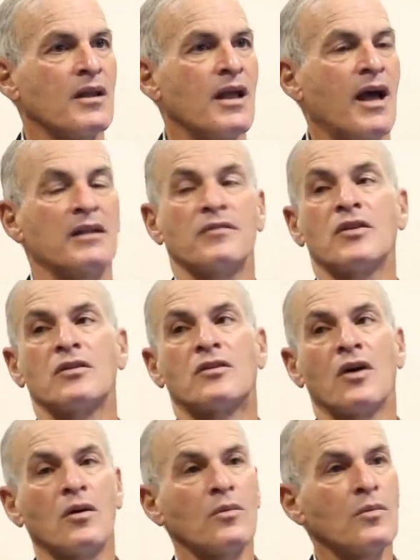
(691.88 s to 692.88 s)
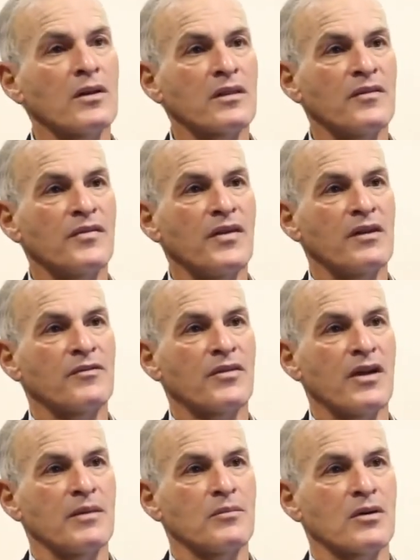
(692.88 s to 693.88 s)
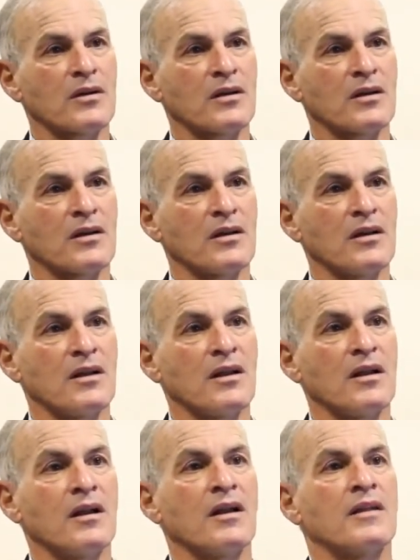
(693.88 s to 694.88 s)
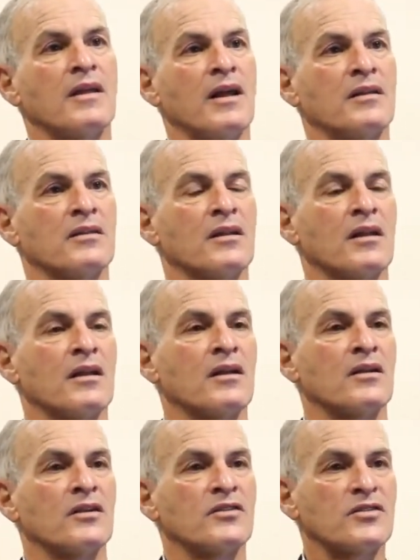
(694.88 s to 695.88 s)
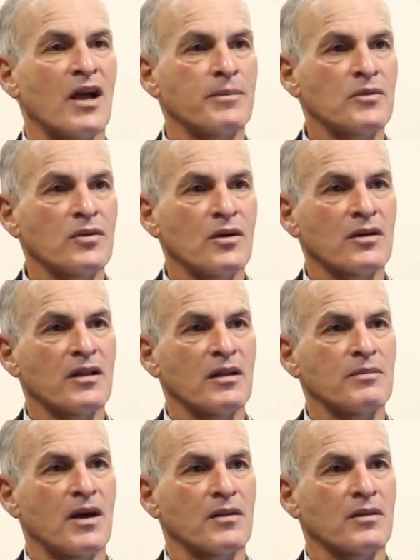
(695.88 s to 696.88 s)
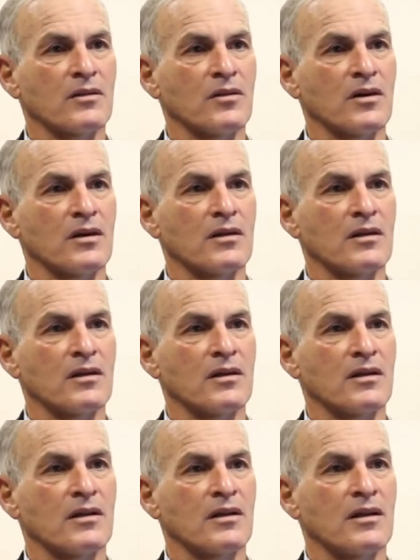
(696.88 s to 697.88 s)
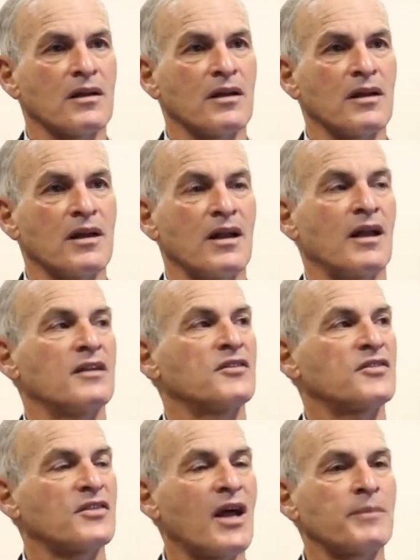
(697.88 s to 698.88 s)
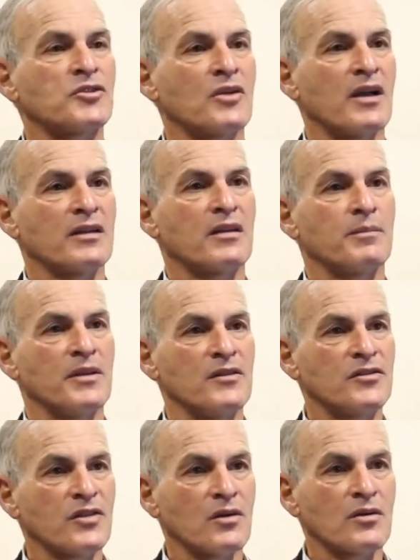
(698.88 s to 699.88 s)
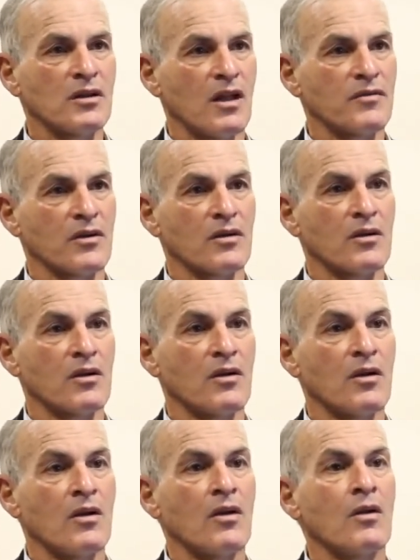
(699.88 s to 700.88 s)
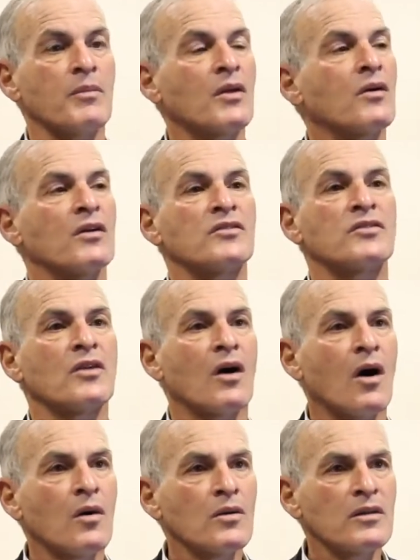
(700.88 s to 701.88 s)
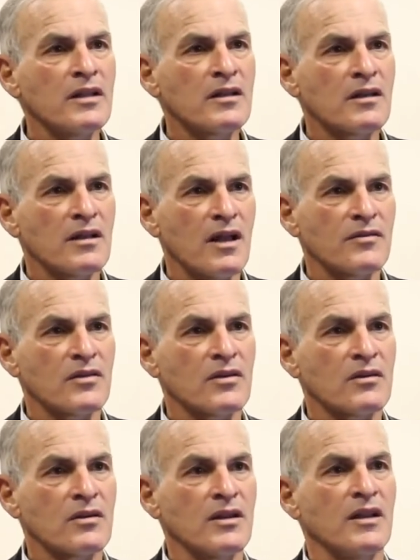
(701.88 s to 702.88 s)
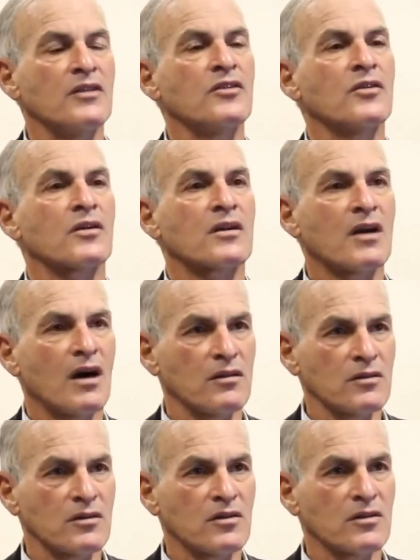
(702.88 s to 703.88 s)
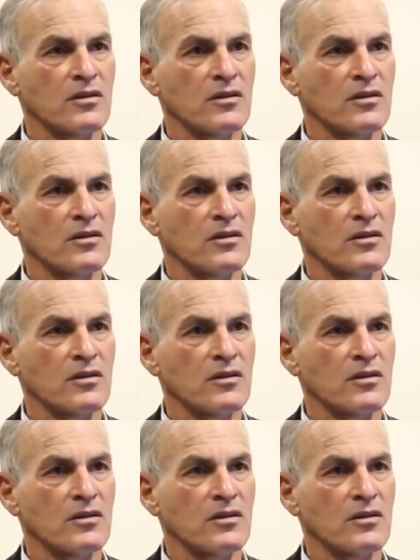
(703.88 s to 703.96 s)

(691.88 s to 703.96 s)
And if you don't want the framework, then stop talking about the law. And stop trying to be so clever. Because you're only clever in your cult.